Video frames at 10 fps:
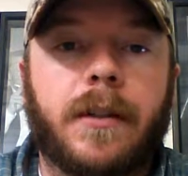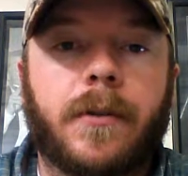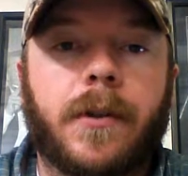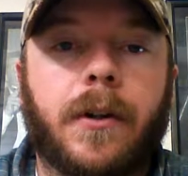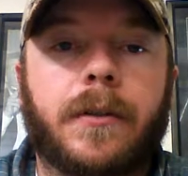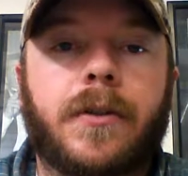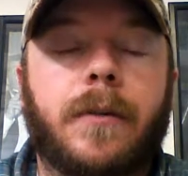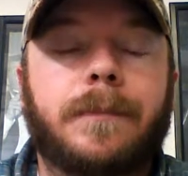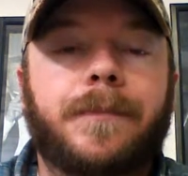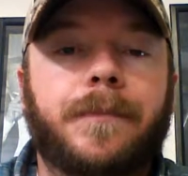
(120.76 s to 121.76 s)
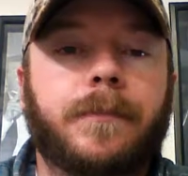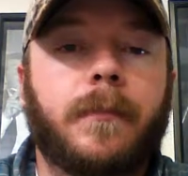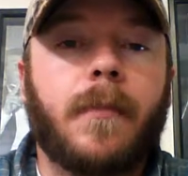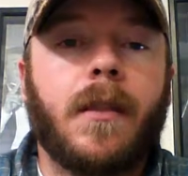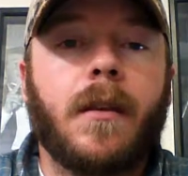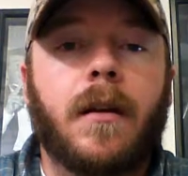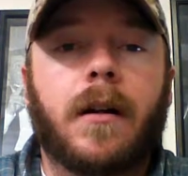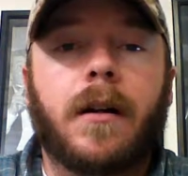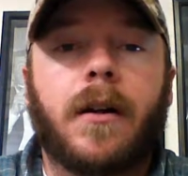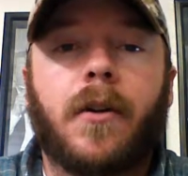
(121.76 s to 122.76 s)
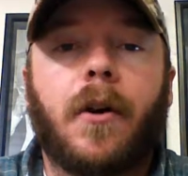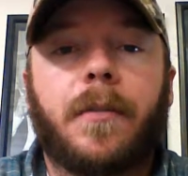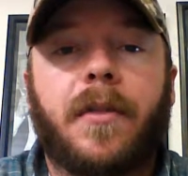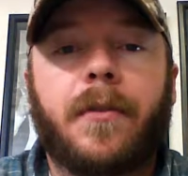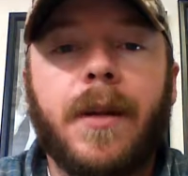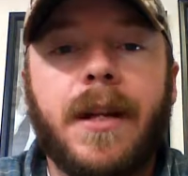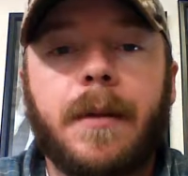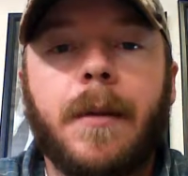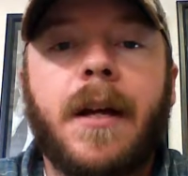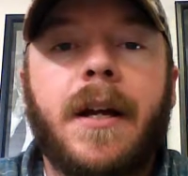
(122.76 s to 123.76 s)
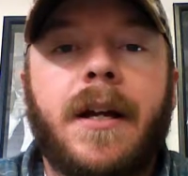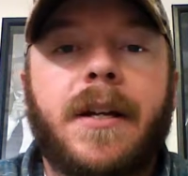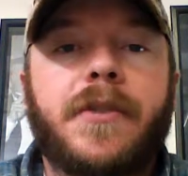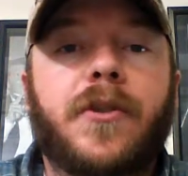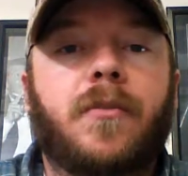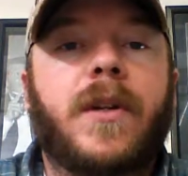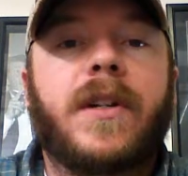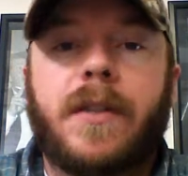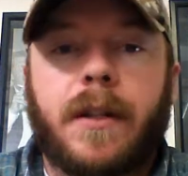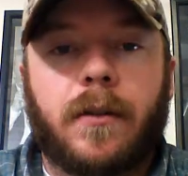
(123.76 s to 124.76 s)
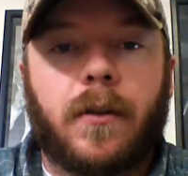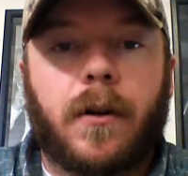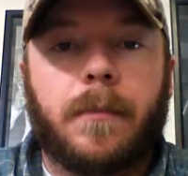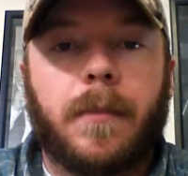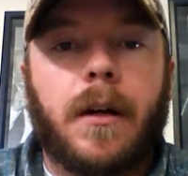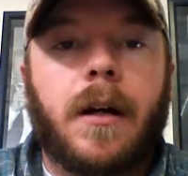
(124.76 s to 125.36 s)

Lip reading: to occur. So alarm 3 is your reset alarm.